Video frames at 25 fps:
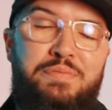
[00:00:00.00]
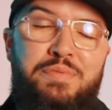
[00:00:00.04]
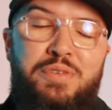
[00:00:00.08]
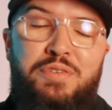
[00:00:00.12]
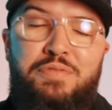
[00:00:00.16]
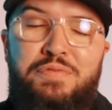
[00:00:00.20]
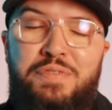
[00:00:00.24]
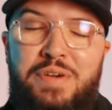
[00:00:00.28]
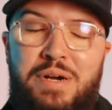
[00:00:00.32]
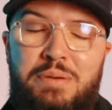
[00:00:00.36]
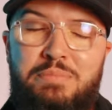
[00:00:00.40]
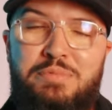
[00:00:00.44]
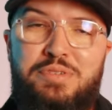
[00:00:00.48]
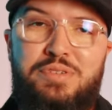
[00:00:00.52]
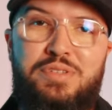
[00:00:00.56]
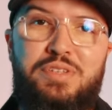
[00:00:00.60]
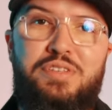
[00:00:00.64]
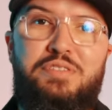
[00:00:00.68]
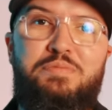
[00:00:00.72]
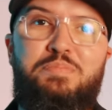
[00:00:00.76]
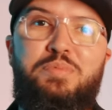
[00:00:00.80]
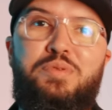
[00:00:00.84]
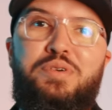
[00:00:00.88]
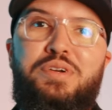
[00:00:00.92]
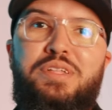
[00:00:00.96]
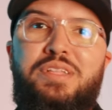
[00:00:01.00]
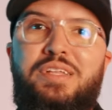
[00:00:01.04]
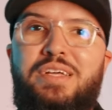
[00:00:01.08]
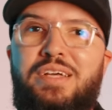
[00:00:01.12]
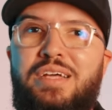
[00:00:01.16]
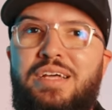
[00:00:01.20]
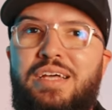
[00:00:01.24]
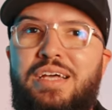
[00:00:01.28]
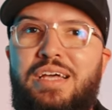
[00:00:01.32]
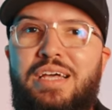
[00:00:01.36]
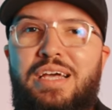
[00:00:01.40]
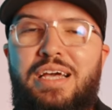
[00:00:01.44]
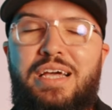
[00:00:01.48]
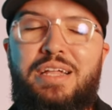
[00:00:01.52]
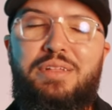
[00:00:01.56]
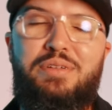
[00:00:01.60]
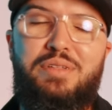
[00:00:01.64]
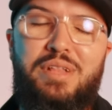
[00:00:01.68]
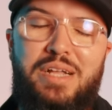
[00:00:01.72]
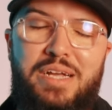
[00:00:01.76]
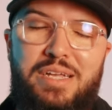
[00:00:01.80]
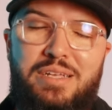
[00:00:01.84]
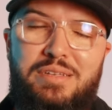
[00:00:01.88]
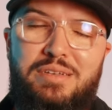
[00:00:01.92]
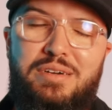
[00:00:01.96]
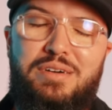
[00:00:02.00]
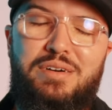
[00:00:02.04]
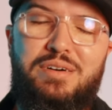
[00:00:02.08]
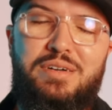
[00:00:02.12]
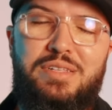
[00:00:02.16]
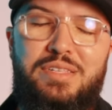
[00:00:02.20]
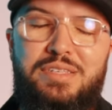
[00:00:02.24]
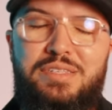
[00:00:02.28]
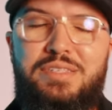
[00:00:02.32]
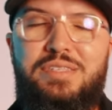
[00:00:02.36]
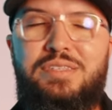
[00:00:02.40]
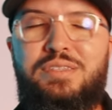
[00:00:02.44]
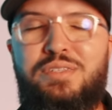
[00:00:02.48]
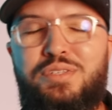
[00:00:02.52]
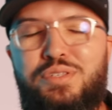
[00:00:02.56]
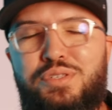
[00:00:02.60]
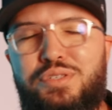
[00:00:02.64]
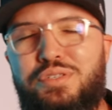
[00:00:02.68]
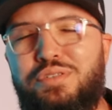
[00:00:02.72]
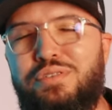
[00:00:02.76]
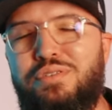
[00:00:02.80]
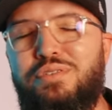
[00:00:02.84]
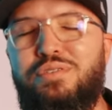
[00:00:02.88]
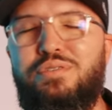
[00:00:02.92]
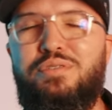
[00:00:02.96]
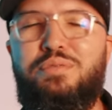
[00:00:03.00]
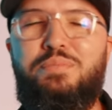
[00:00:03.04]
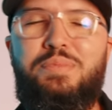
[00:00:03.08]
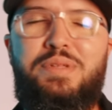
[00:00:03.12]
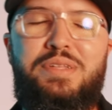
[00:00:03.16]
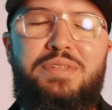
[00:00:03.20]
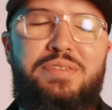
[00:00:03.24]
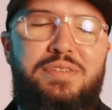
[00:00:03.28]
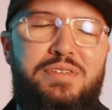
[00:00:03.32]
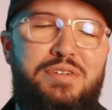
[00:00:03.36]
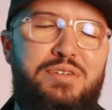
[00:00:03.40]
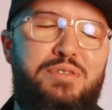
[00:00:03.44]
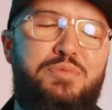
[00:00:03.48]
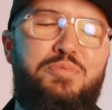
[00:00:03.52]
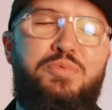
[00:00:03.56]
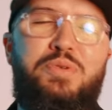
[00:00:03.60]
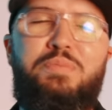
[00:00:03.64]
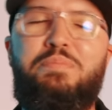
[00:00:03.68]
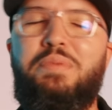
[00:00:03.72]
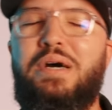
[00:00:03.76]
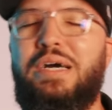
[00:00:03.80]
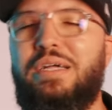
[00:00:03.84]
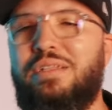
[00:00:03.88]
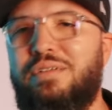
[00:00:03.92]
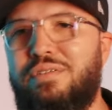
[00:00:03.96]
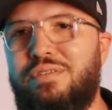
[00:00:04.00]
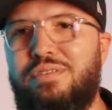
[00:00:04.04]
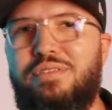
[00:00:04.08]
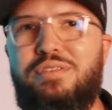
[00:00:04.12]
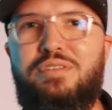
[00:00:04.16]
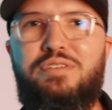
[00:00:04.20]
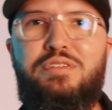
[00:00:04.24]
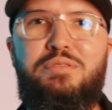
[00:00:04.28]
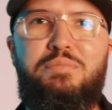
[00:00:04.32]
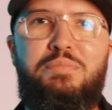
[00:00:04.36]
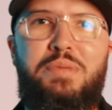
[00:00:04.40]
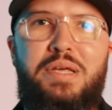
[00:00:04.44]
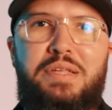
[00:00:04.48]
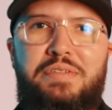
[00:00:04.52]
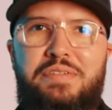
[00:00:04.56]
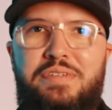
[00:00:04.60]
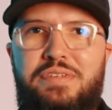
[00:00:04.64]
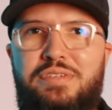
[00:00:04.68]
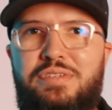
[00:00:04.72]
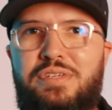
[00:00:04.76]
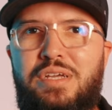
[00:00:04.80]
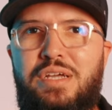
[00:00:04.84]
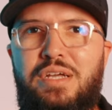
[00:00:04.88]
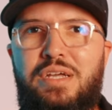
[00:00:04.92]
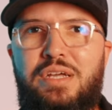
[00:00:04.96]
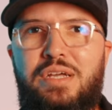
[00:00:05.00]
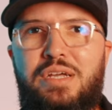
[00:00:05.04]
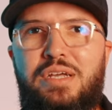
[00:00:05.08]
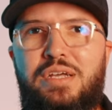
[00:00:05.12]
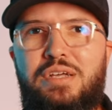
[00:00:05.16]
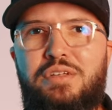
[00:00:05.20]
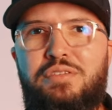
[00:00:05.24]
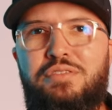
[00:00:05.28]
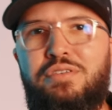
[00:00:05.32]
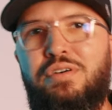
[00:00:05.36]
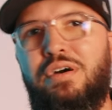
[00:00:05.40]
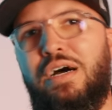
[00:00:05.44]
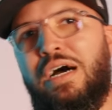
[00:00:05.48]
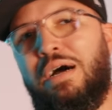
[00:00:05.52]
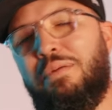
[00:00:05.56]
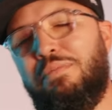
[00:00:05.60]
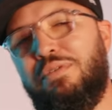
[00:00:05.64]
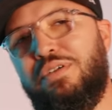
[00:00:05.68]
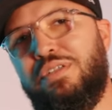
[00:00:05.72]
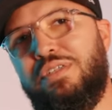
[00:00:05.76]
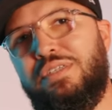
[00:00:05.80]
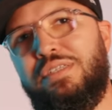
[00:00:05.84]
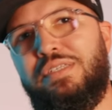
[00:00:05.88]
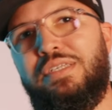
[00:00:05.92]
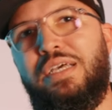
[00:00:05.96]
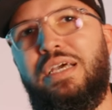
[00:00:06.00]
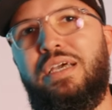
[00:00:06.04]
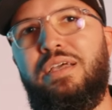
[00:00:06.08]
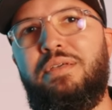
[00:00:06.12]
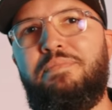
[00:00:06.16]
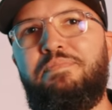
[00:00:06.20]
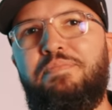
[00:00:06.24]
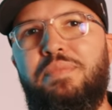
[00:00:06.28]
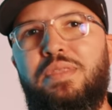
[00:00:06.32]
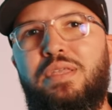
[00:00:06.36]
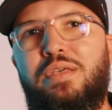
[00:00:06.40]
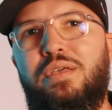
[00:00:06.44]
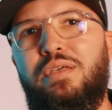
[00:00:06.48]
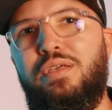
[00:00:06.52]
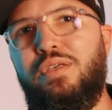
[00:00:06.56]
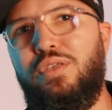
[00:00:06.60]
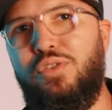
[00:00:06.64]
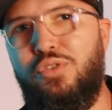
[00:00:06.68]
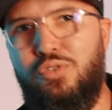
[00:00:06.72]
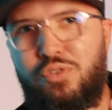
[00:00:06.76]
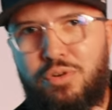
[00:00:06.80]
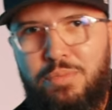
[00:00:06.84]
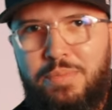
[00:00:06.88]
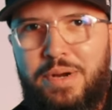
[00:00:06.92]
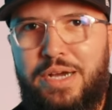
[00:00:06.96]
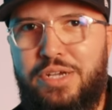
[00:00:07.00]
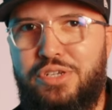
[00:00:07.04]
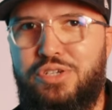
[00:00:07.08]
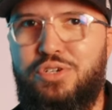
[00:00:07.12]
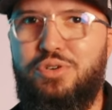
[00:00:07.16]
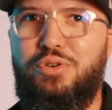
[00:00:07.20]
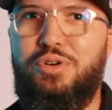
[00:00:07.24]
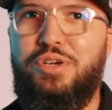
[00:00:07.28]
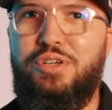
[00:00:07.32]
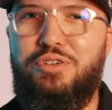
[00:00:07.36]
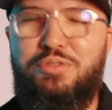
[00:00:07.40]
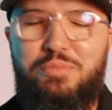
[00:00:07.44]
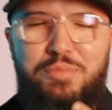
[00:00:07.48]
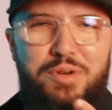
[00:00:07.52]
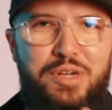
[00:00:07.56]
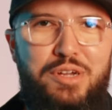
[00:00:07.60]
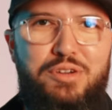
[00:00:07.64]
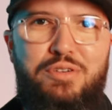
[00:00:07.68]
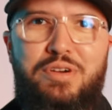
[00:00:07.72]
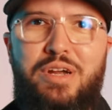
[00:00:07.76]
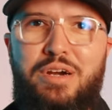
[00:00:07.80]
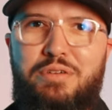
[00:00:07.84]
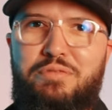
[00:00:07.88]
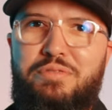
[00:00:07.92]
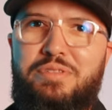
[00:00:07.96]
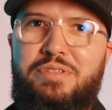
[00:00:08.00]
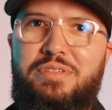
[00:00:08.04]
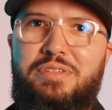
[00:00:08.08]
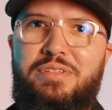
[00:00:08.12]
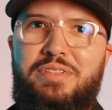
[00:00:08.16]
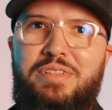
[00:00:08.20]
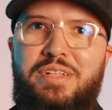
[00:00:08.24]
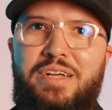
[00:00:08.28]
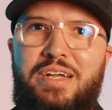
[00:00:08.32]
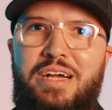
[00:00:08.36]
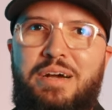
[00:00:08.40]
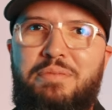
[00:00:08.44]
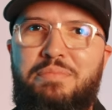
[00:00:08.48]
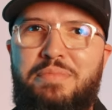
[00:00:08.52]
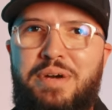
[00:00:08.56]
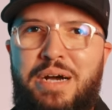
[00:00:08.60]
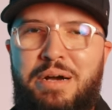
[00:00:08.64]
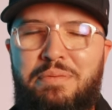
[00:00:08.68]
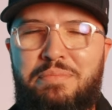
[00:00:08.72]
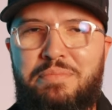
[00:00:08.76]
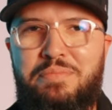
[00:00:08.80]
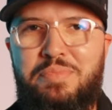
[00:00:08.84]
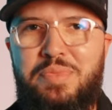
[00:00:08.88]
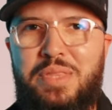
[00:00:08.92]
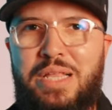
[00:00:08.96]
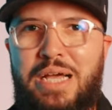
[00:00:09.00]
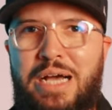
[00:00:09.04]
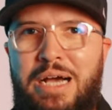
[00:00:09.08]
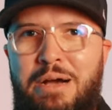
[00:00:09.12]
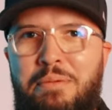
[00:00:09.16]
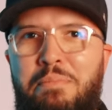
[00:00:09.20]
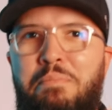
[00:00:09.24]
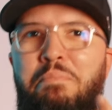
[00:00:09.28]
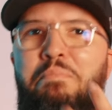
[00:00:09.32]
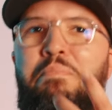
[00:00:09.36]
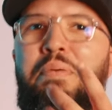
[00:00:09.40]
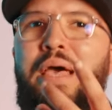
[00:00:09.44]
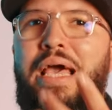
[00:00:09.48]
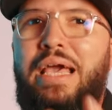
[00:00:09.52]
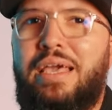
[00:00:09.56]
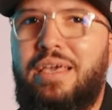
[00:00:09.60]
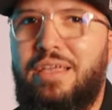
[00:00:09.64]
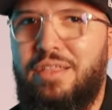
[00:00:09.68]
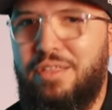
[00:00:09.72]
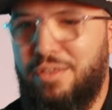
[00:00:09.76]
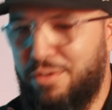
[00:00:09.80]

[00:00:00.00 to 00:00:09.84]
you've come to this point and you're like, oh, this this is good, man. It's a good reminder. It's a good message. So I'm gonna say, you are my joy. You're my crown. Like I'm I'm I'm begging